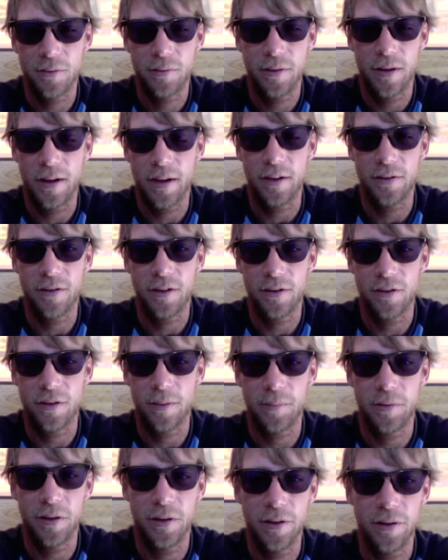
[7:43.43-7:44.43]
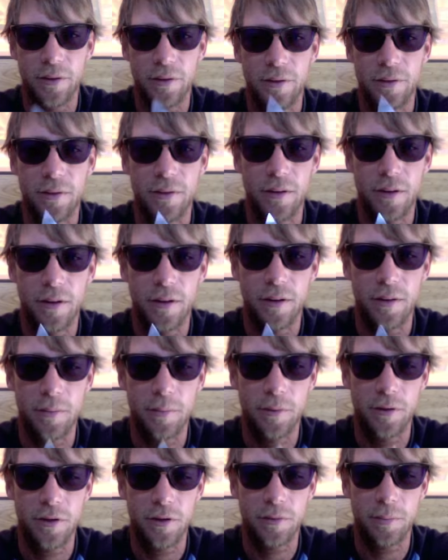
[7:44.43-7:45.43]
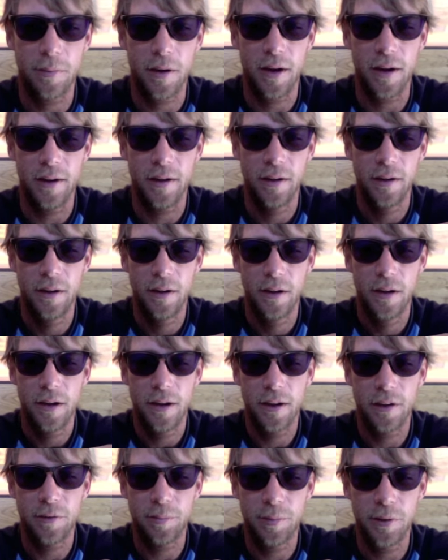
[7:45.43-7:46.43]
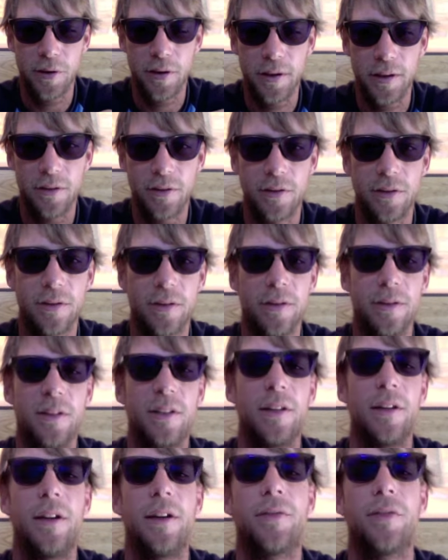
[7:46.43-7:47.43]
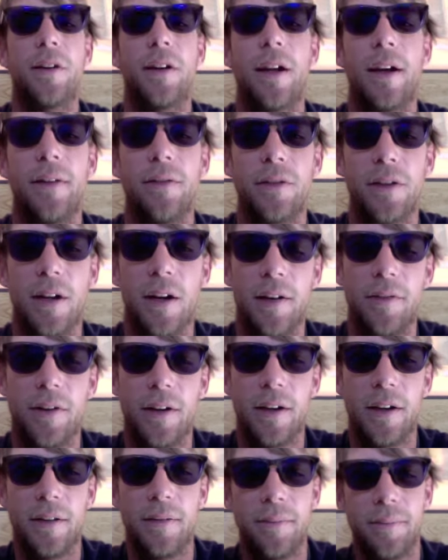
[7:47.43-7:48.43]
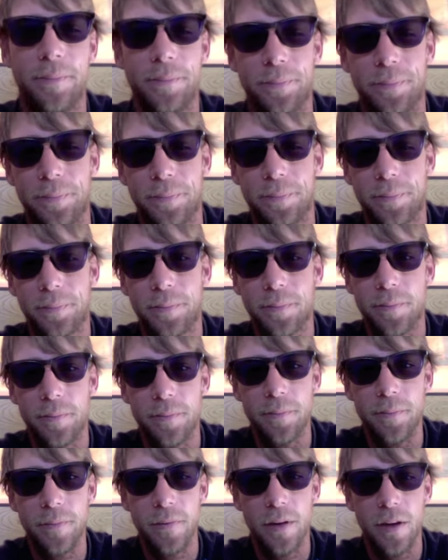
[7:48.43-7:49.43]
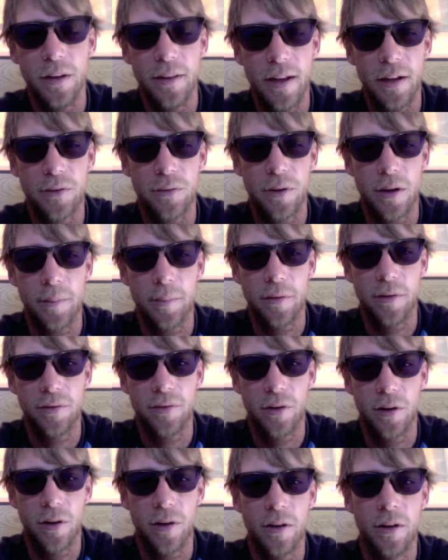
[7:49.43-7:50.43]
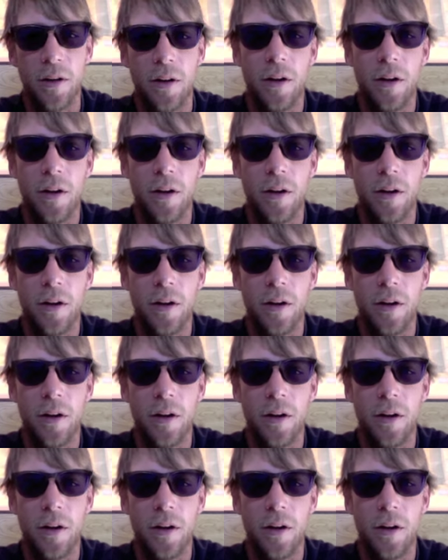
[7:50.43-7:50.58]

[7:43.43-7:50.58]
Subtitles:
I guess that's up to you. But just my experience and the different knives that I've had, that's what I prefer.